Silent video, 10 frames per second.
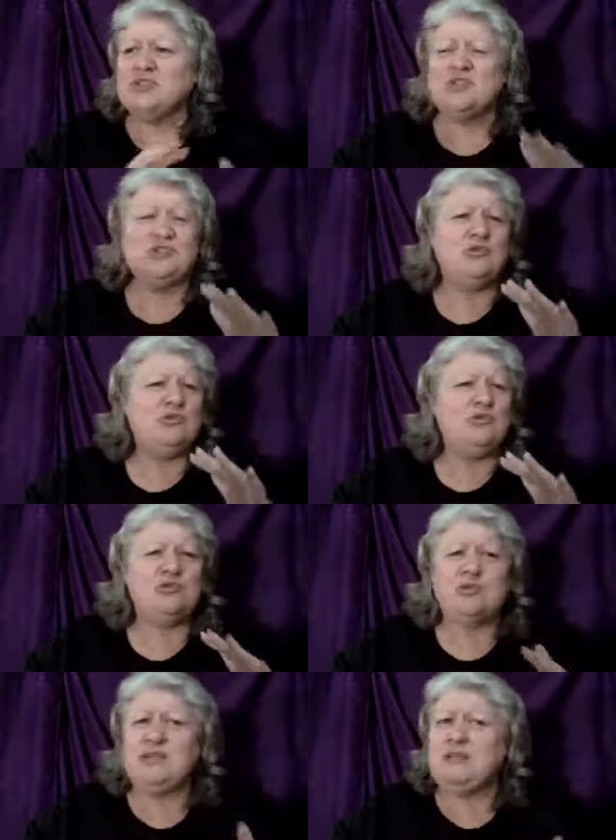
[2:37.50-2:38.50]
two
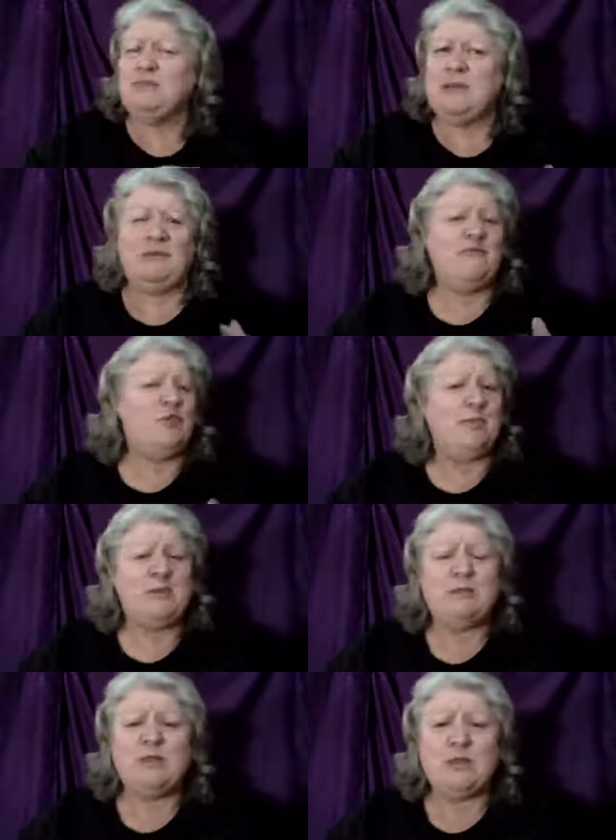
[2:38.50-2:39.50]
three maybe four
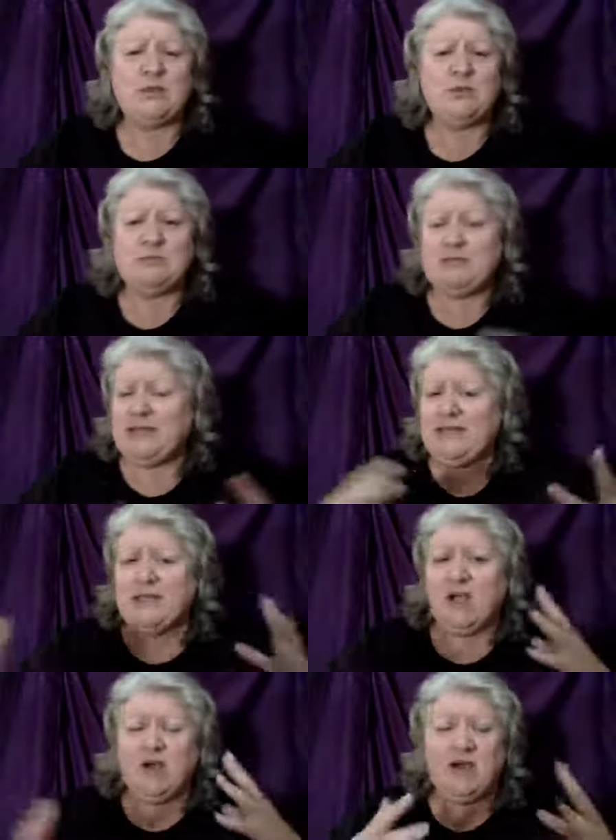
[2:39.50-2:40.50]
people in the room
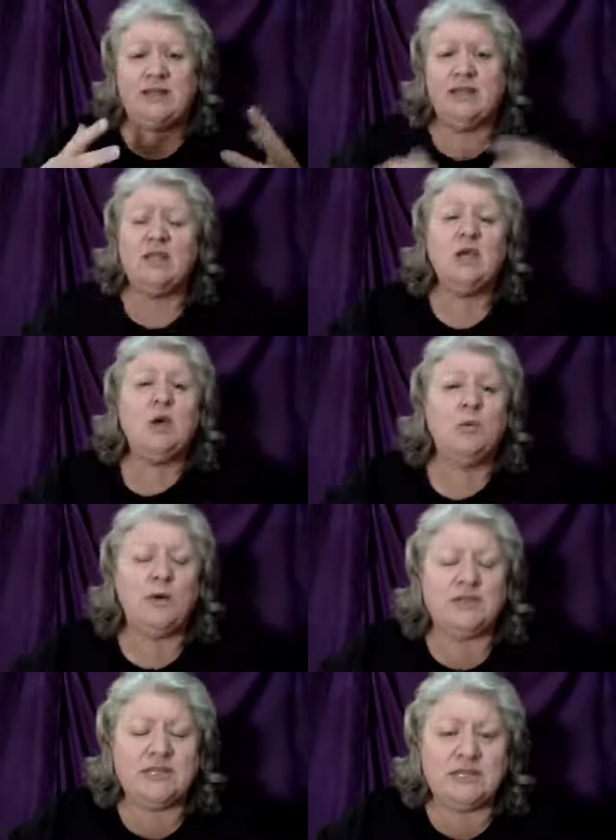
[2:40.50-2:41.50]
depending on
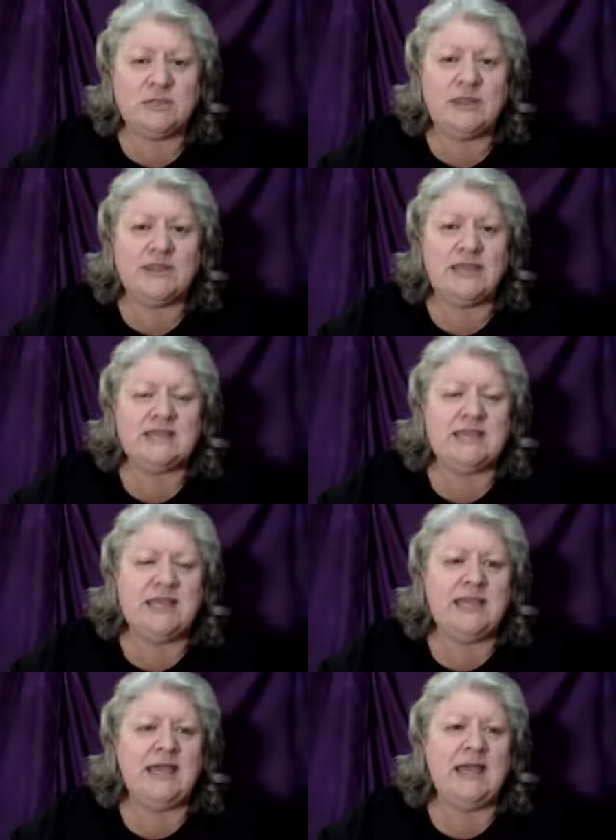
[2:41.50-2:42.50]
what they're doing that
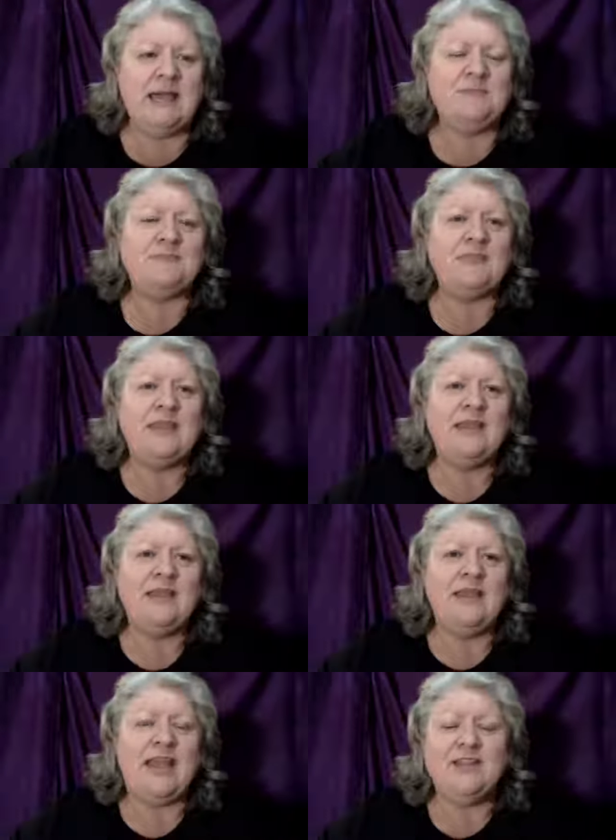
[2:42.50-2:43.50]
day. Um,
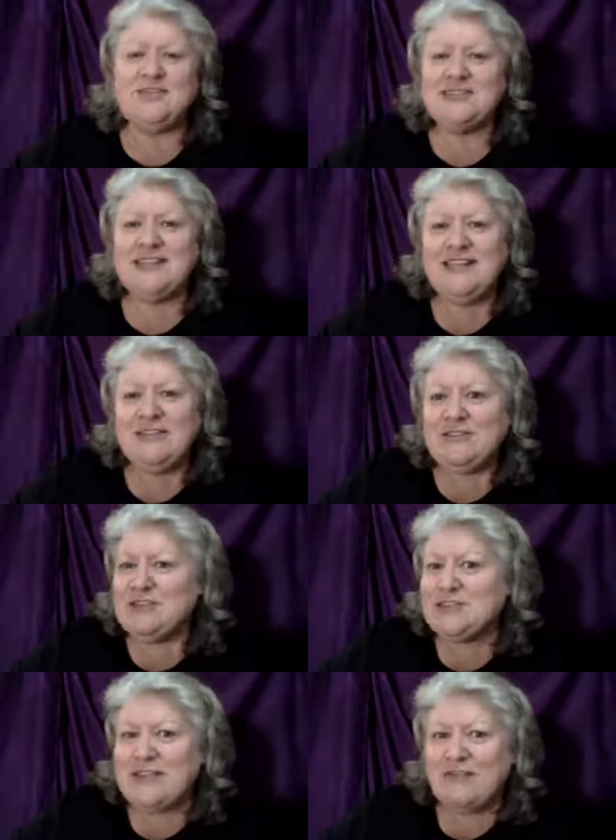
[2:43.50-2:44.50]
and you just get in there and
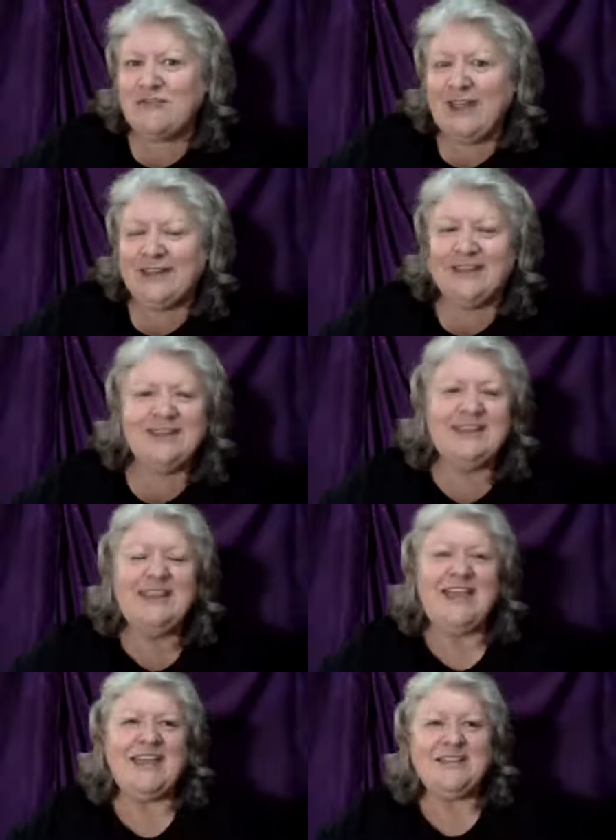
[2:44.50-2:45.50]
you just have fun.
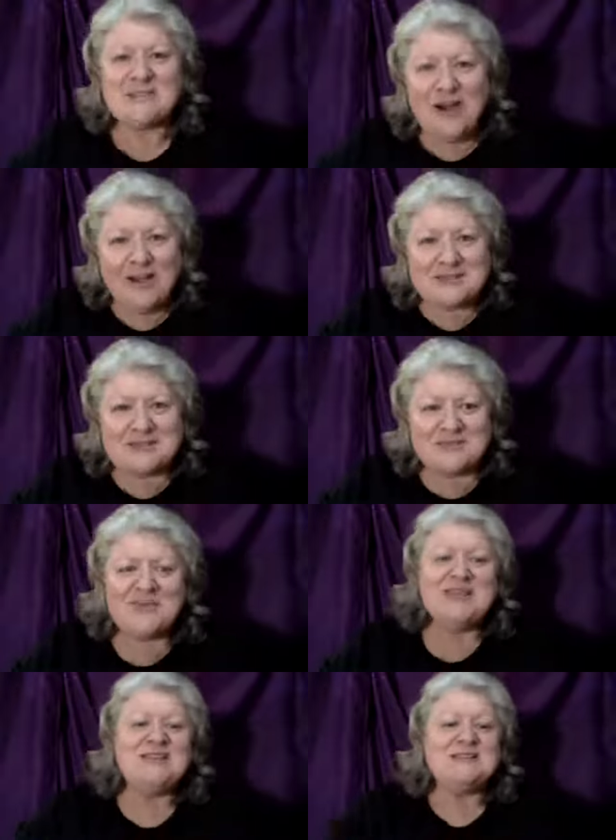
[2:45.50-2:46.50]
And it's
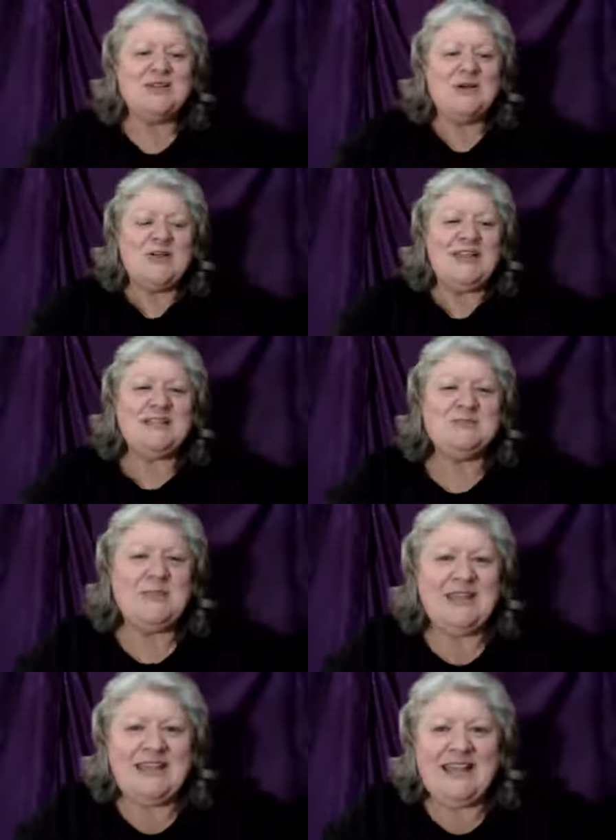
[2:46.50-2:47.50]
awesome. So it has
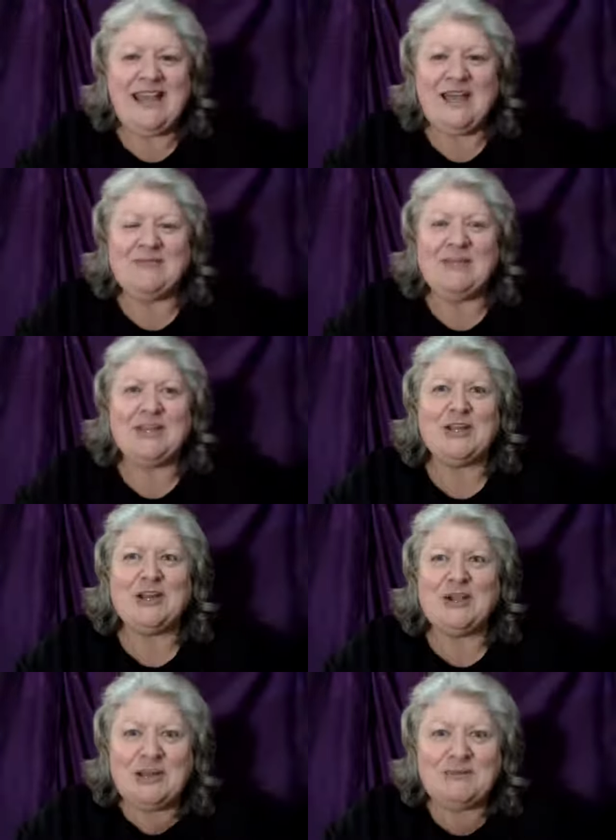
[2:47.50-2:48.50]
been um, an
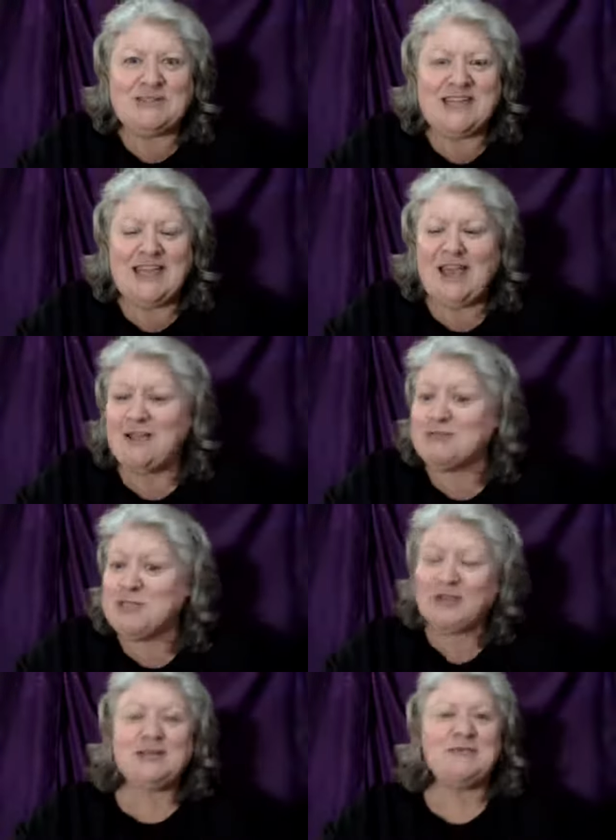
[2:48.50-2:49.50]
incredible day. I'm
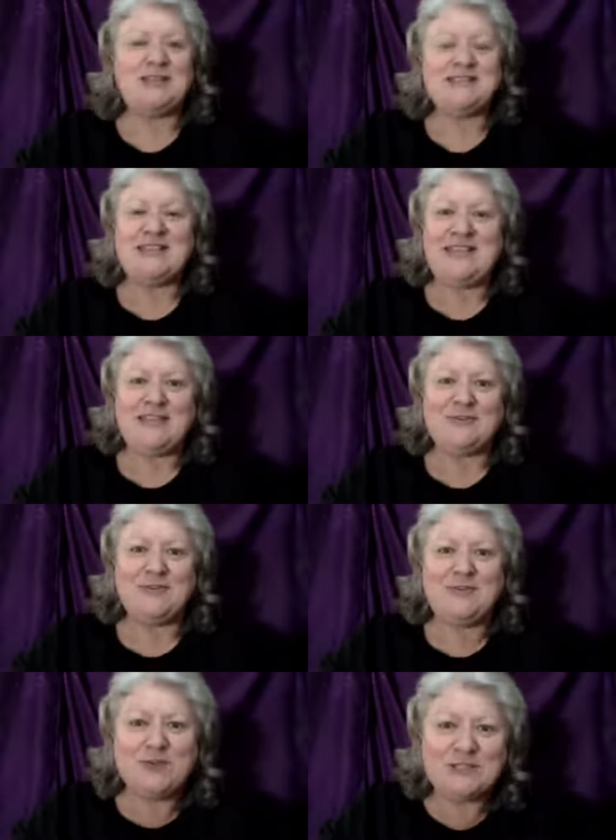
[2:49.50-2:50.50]
totally blessed and
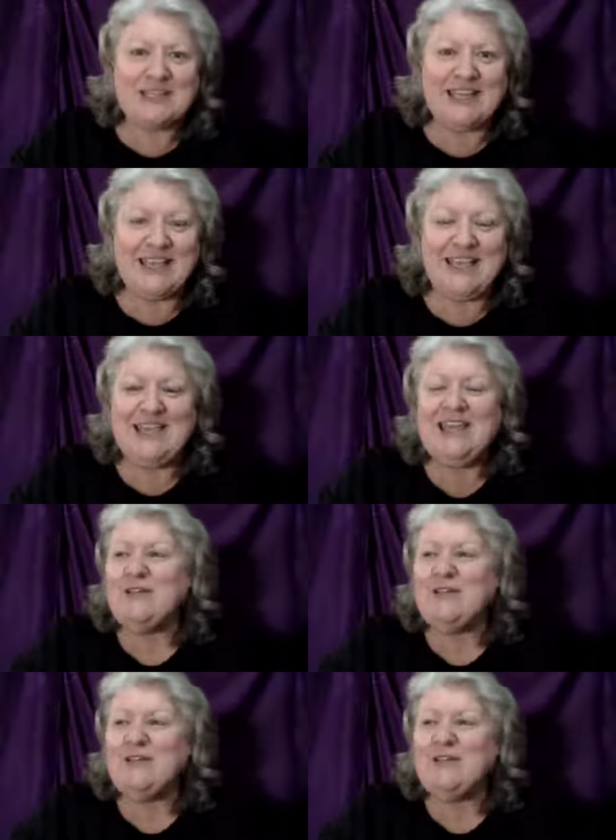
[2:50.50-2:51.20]
thankful for today.